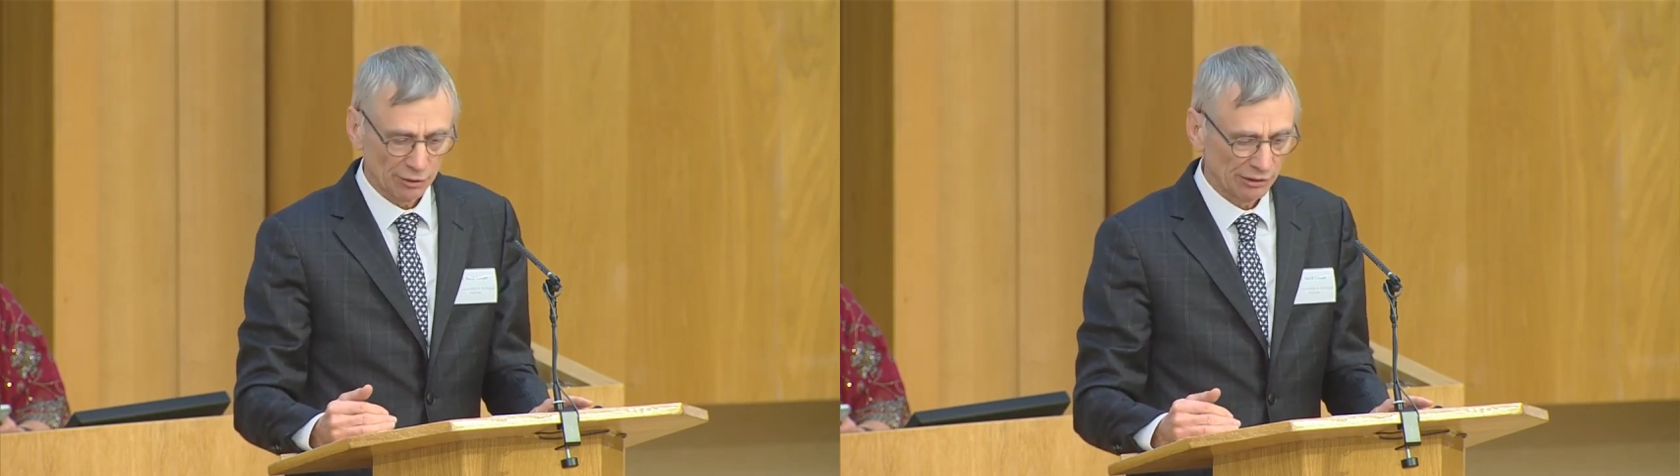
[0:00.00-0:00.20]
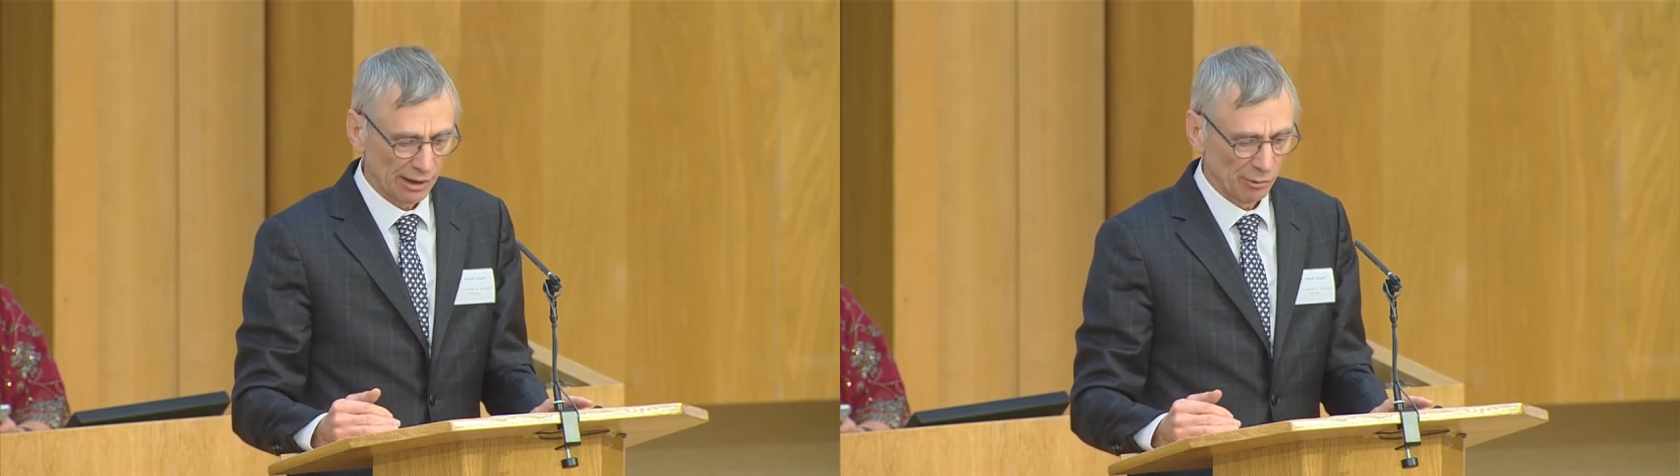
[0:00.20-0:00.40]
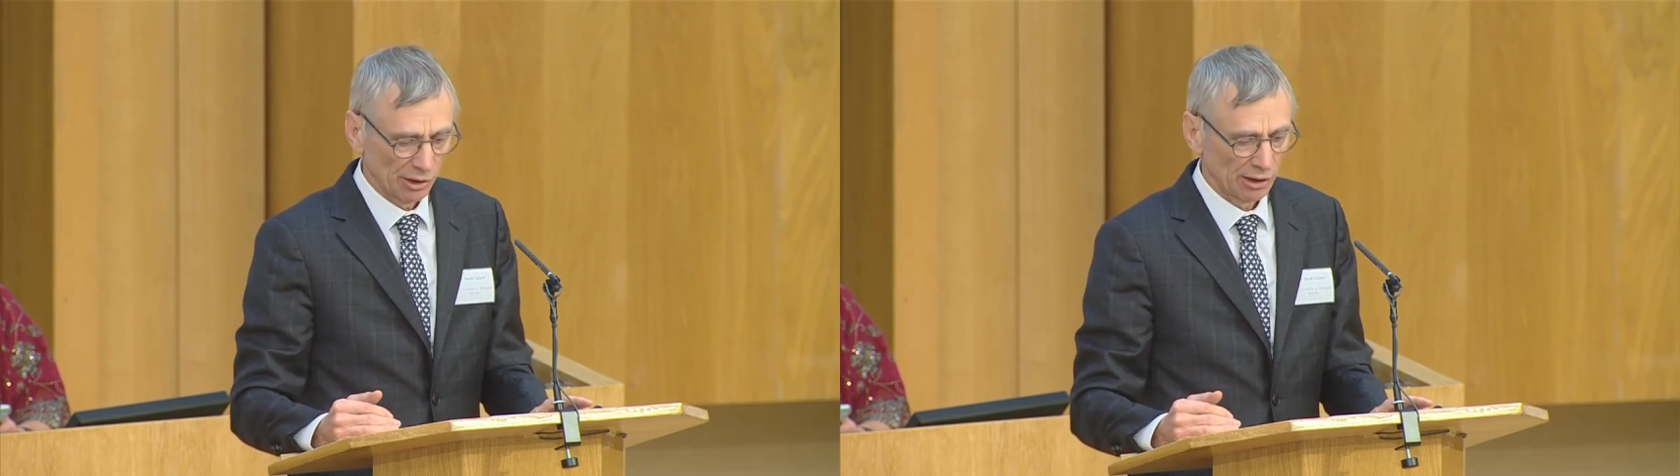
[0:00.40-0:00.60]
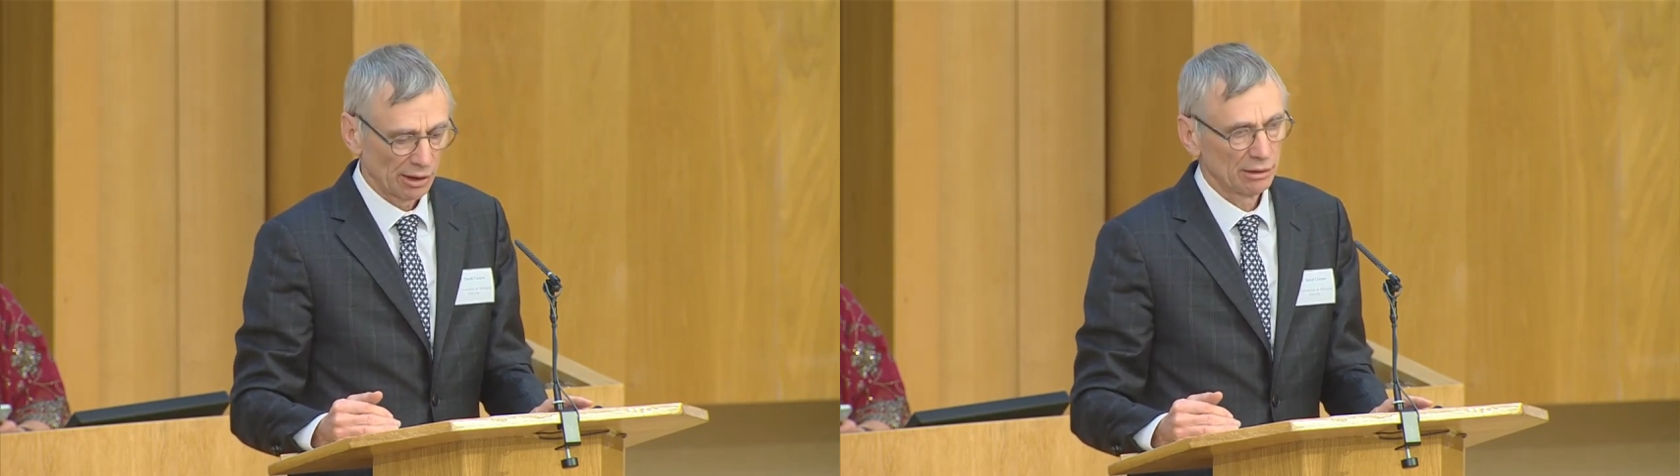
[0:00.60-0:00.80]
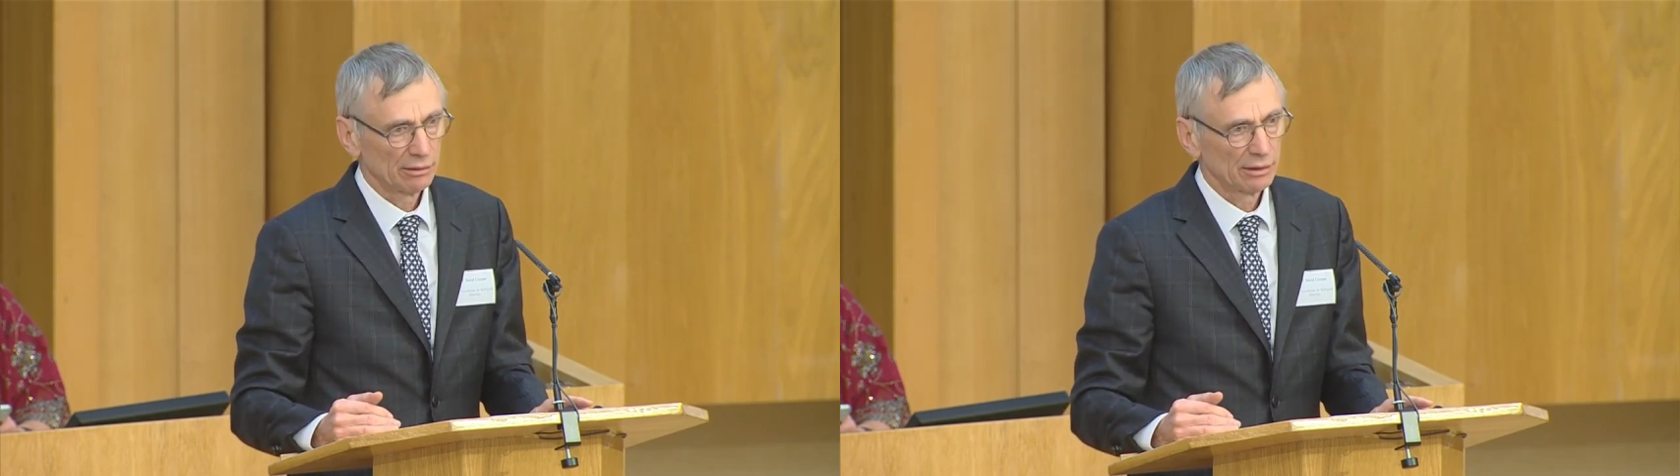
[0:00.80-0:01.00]

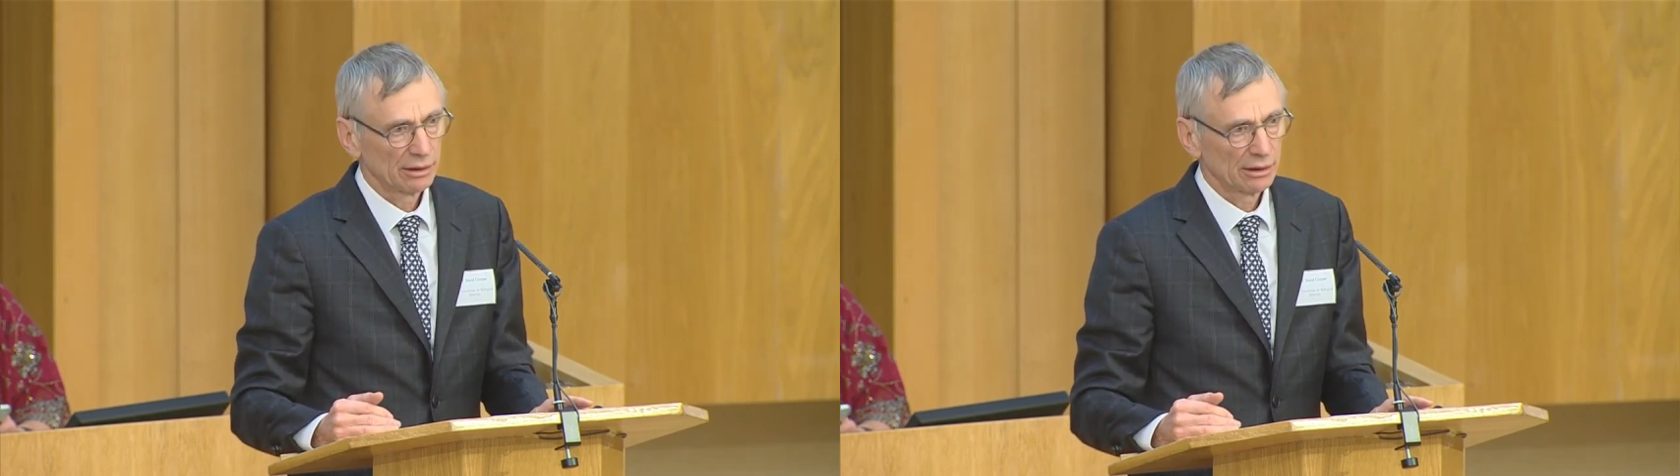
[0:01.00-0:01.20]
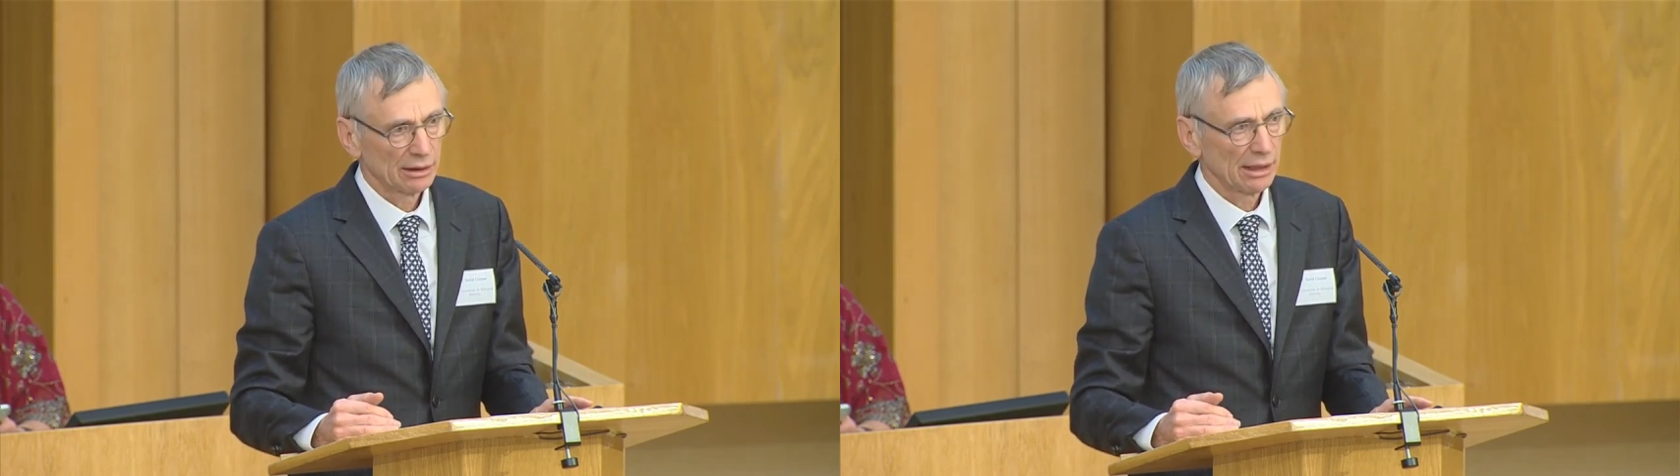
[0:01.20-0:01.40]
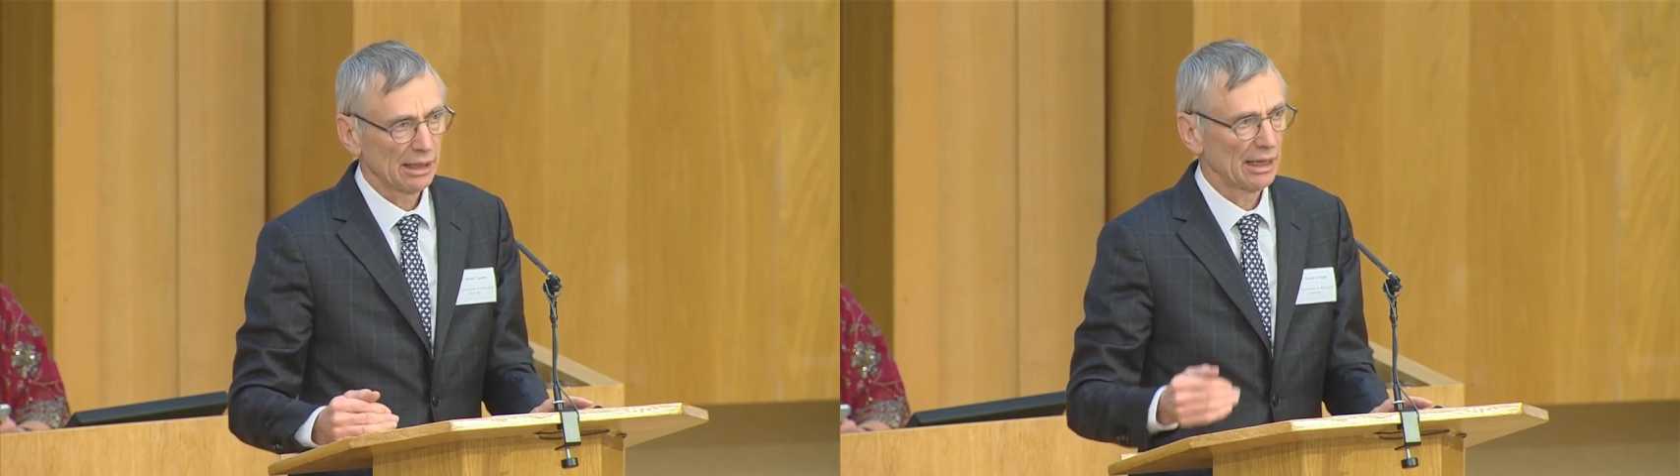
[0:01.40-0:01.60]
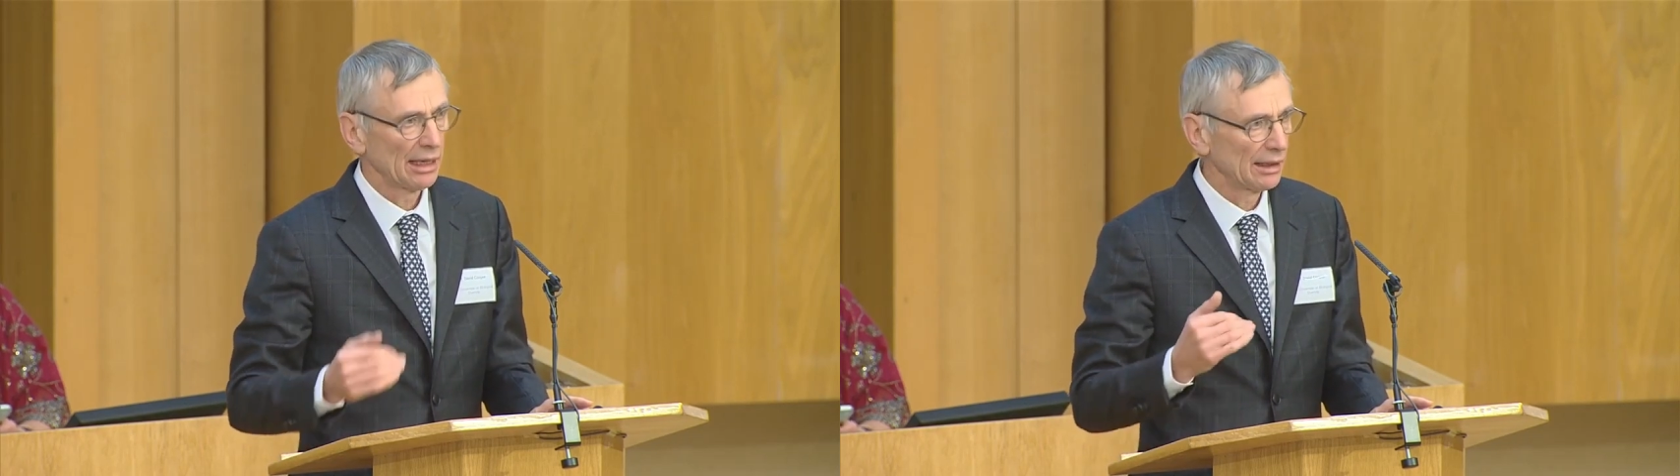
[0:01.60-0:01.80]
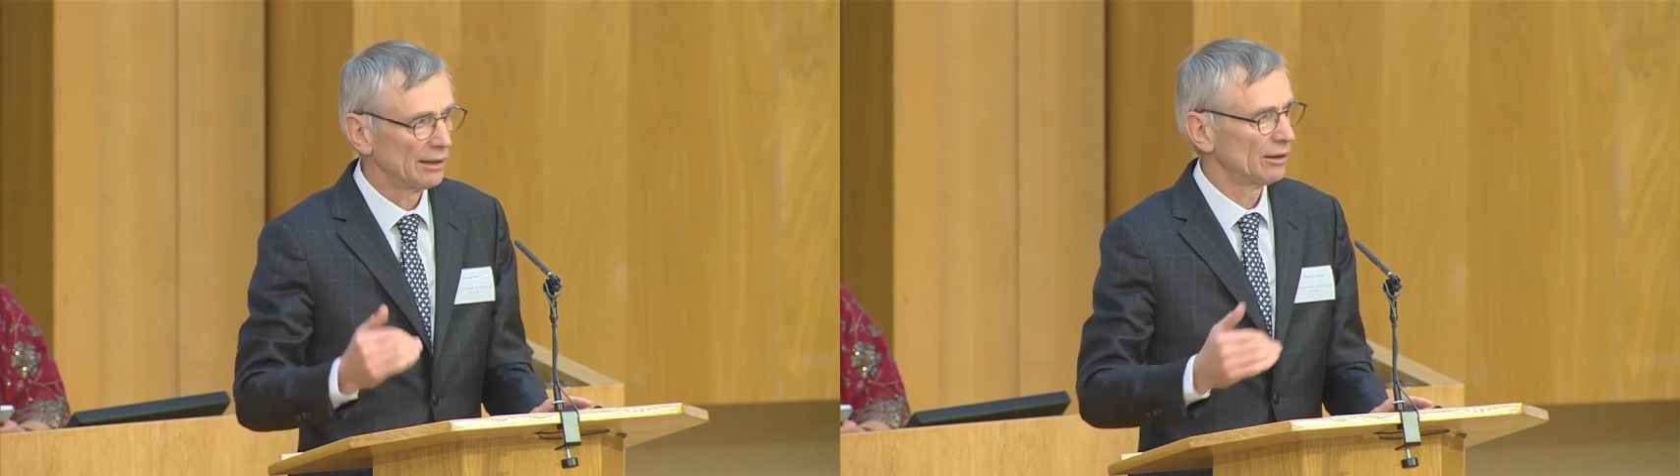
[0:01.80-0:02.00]
framework
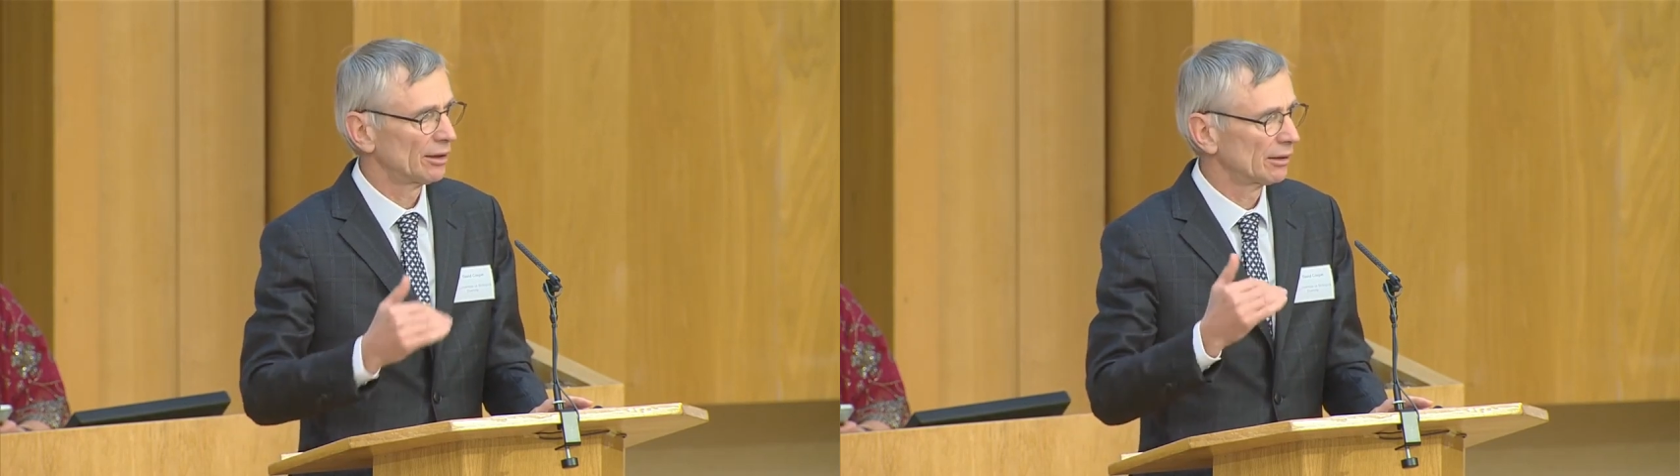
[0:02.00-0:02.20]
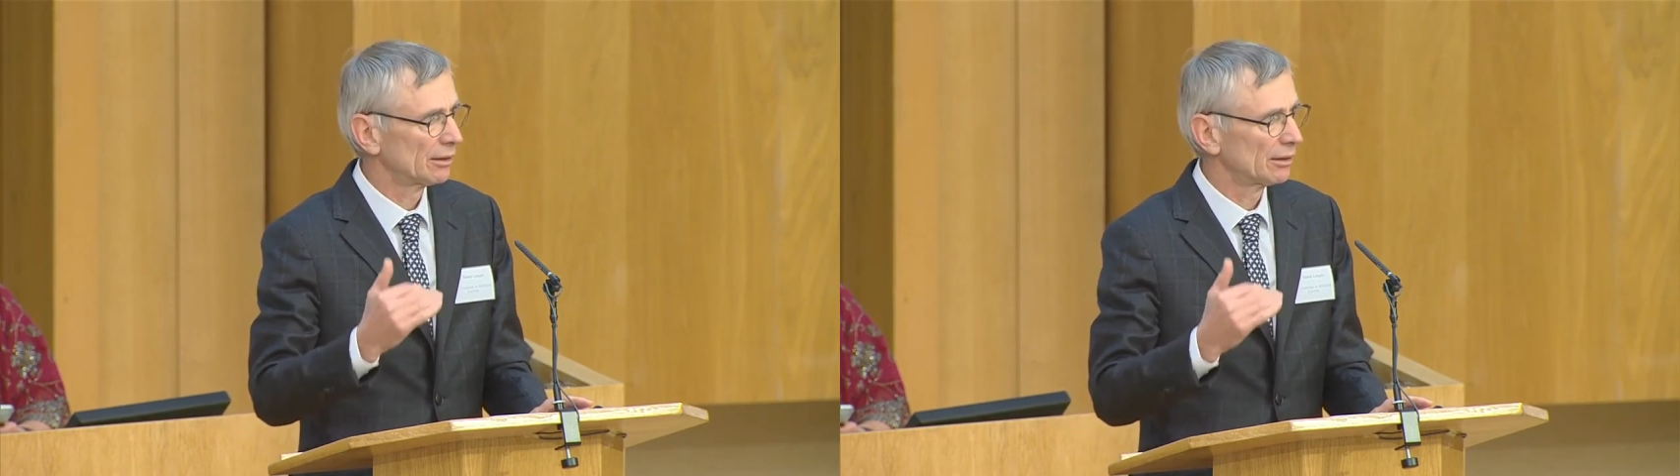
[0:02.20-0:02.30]
and